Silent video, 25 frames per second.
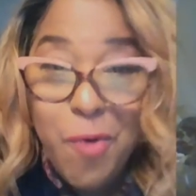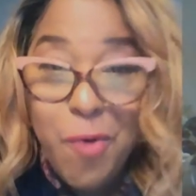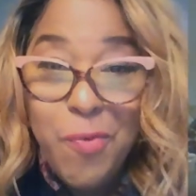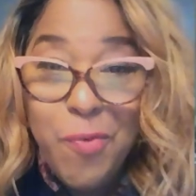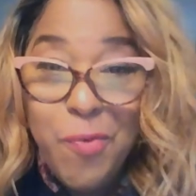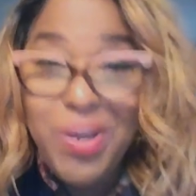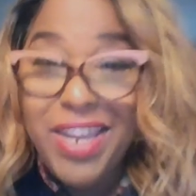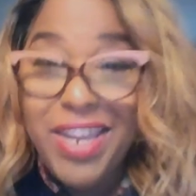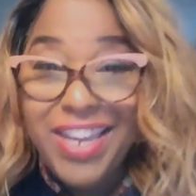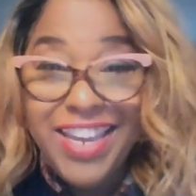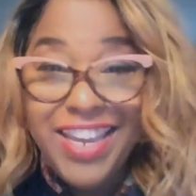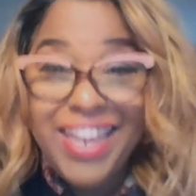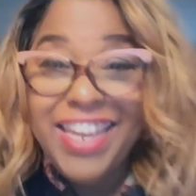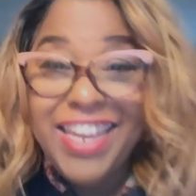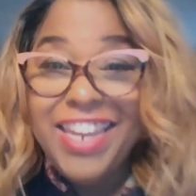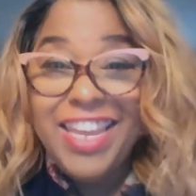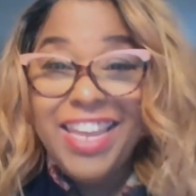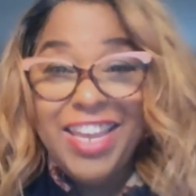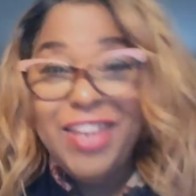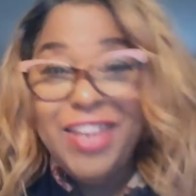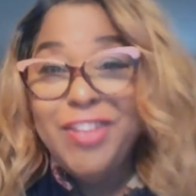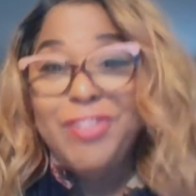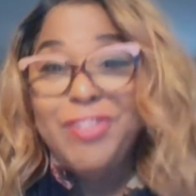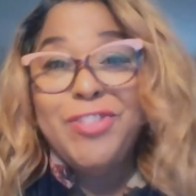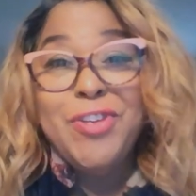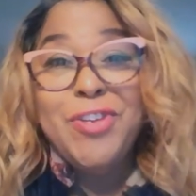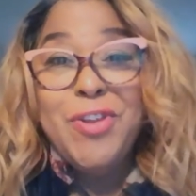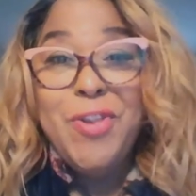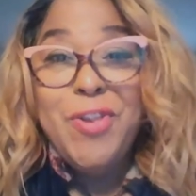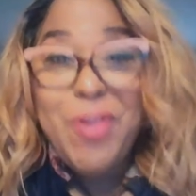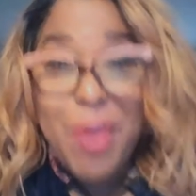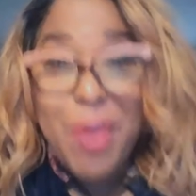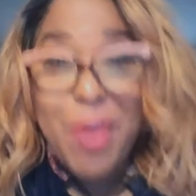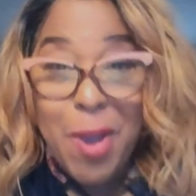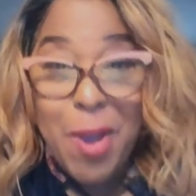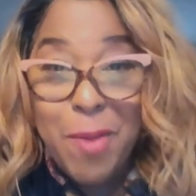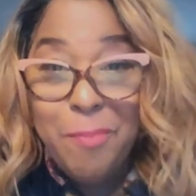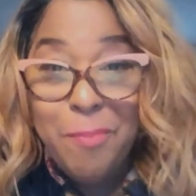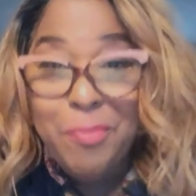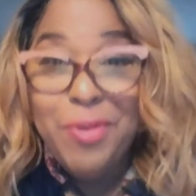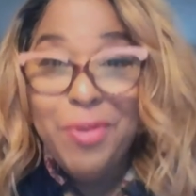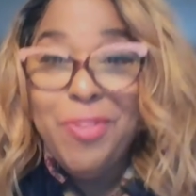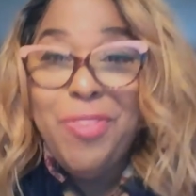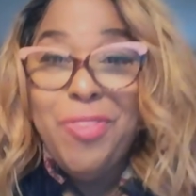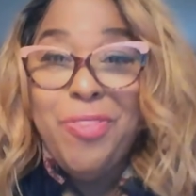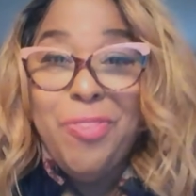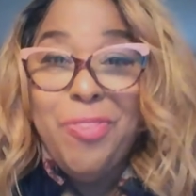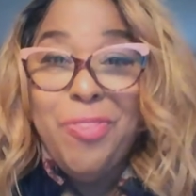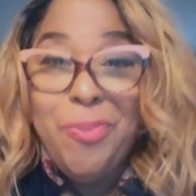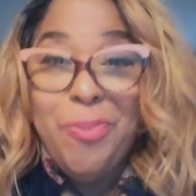we get into number
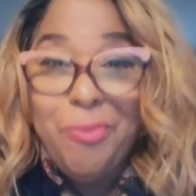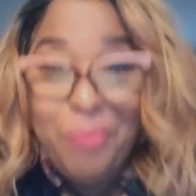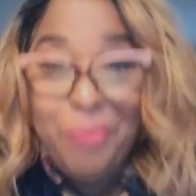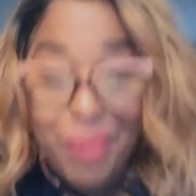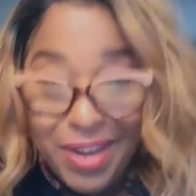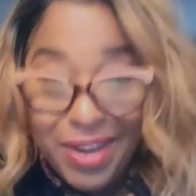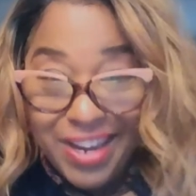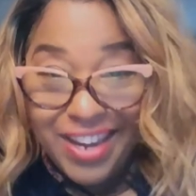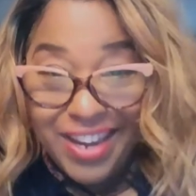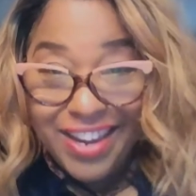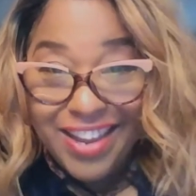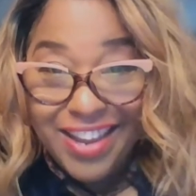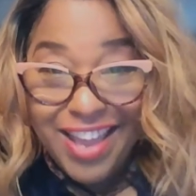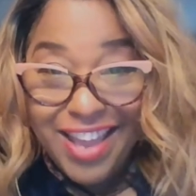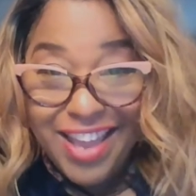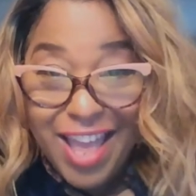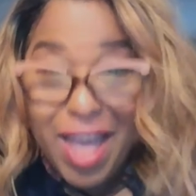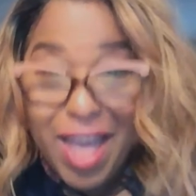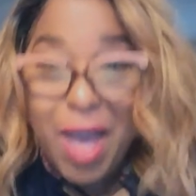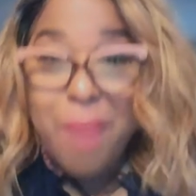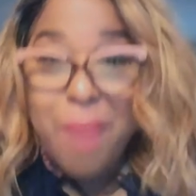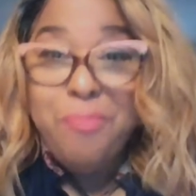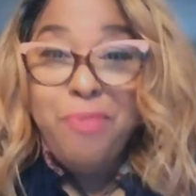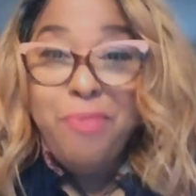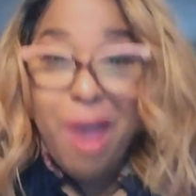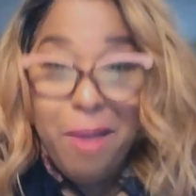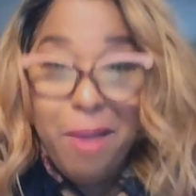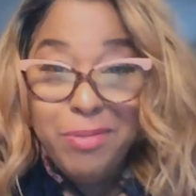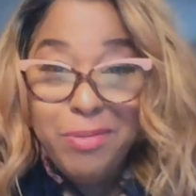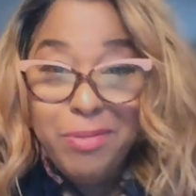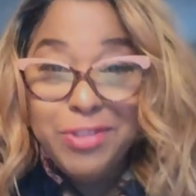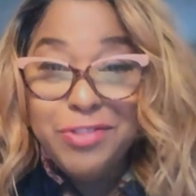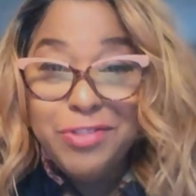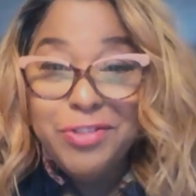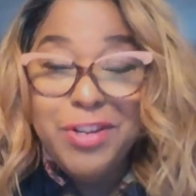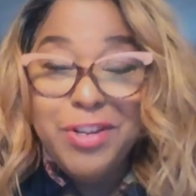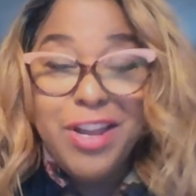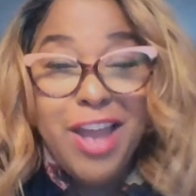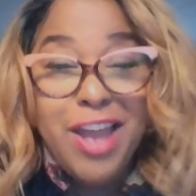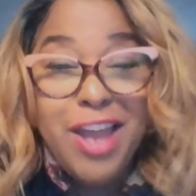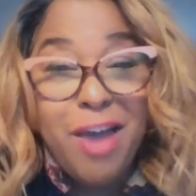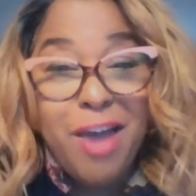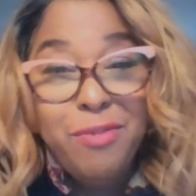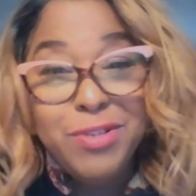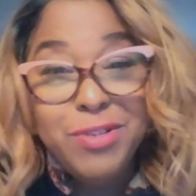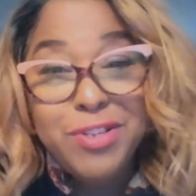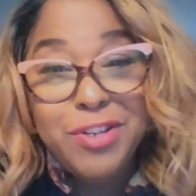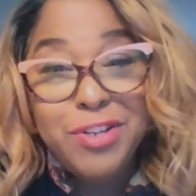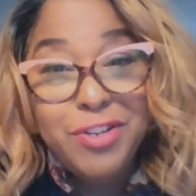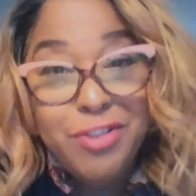3, I promised you that I
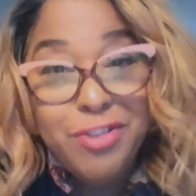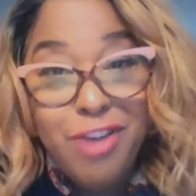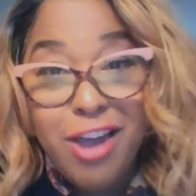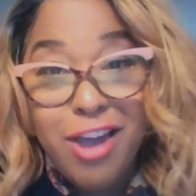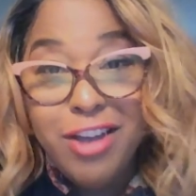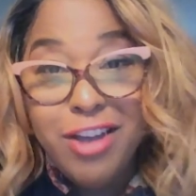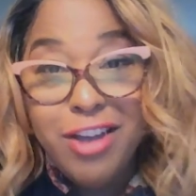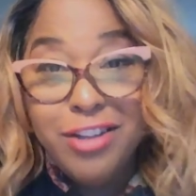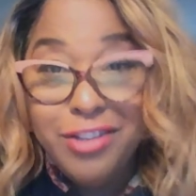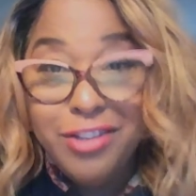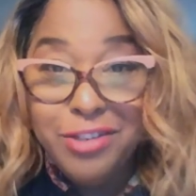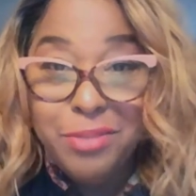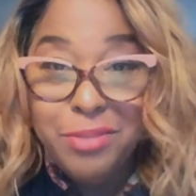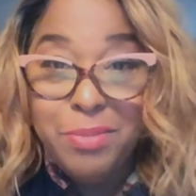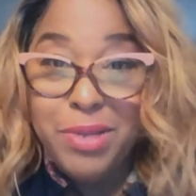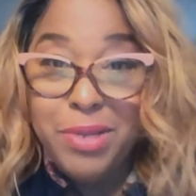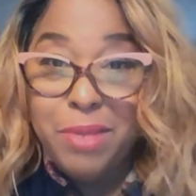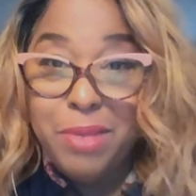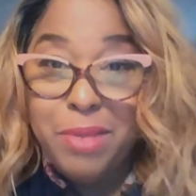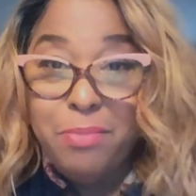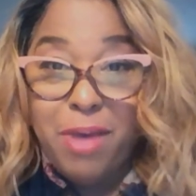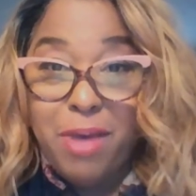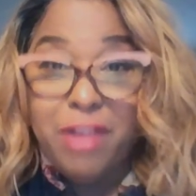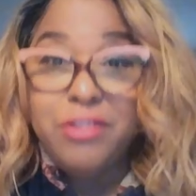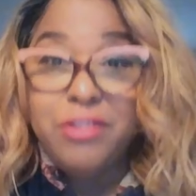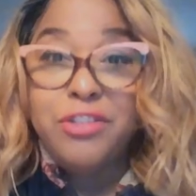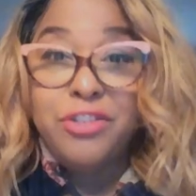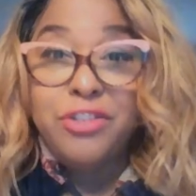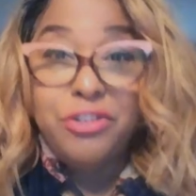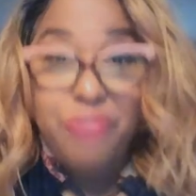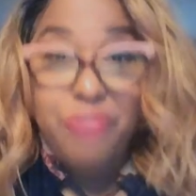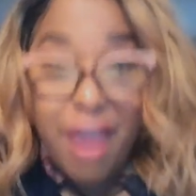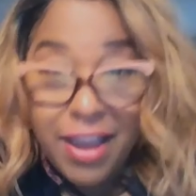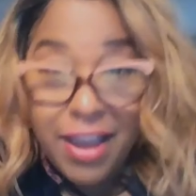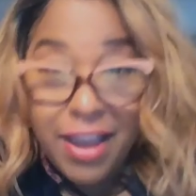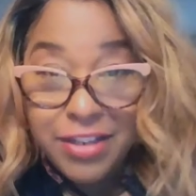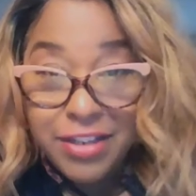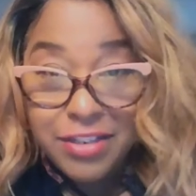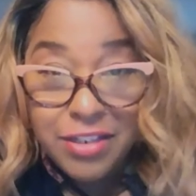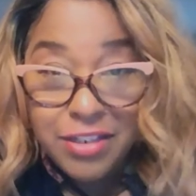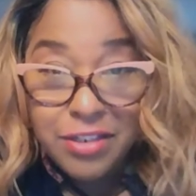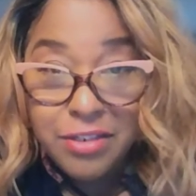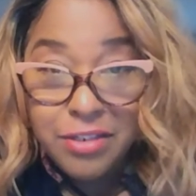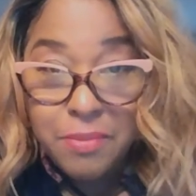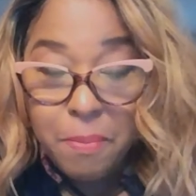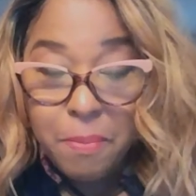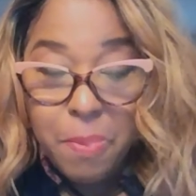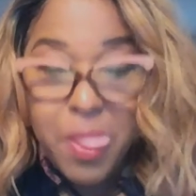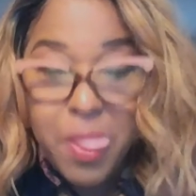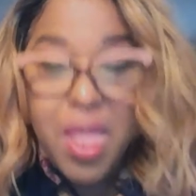was going to talk a little bit about distractions.